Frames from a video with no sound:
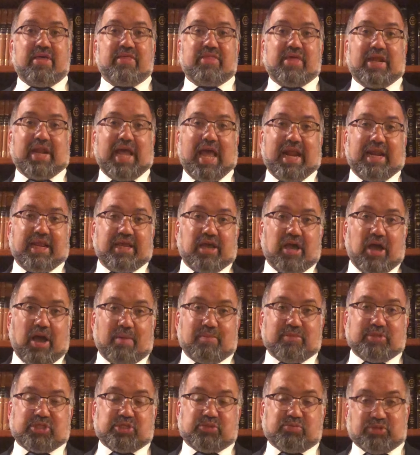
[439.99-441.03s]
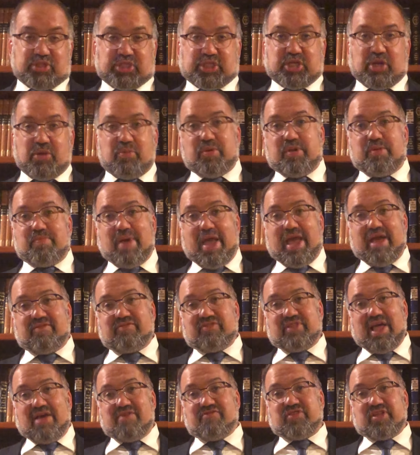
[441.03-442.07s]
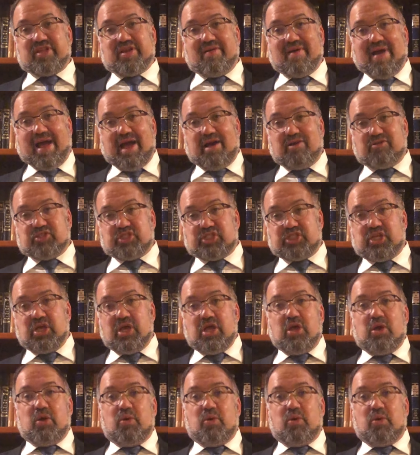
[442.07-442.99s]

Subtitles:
that any chametz which we may have left in our house,